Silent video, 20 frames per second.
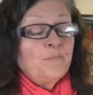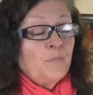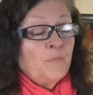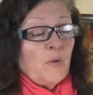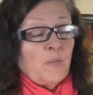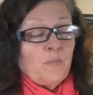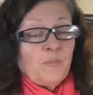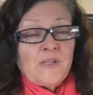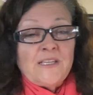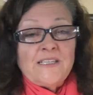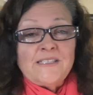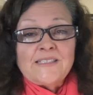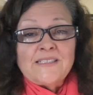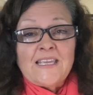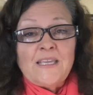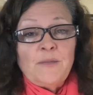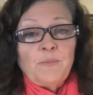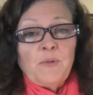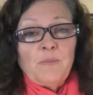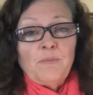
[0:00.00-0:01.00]
But please
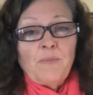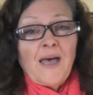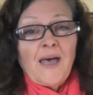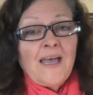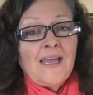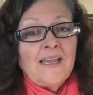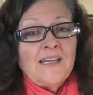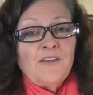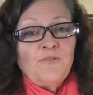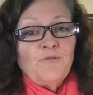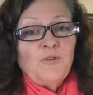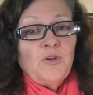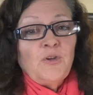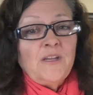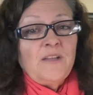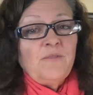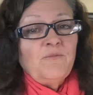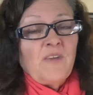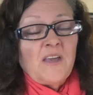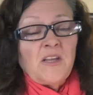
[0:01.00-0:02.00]
keep in mind, if you
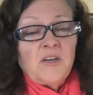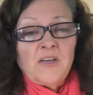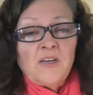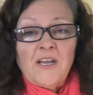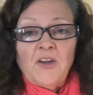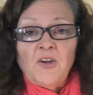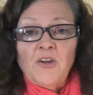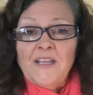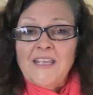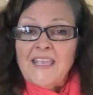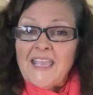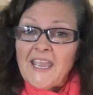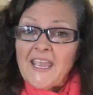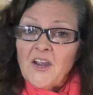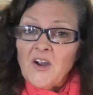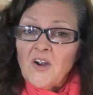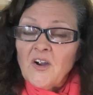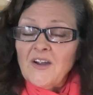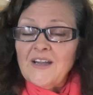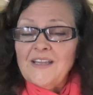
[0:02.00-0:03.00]
need veterinary
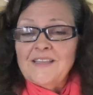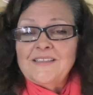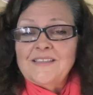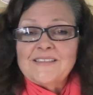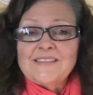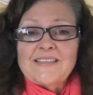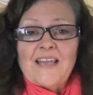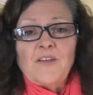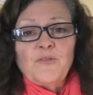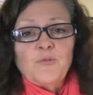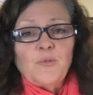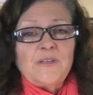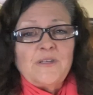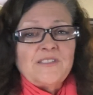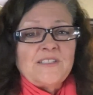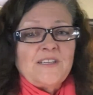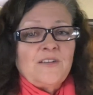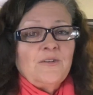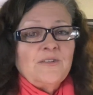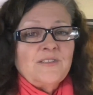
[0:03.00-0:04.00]
care in the
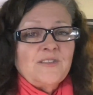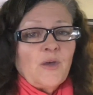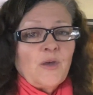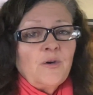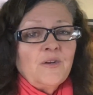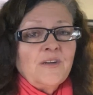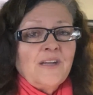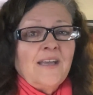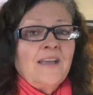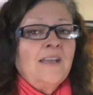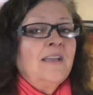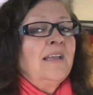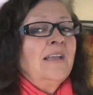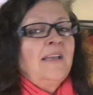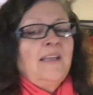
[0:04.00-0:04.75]
Southwest Arizona,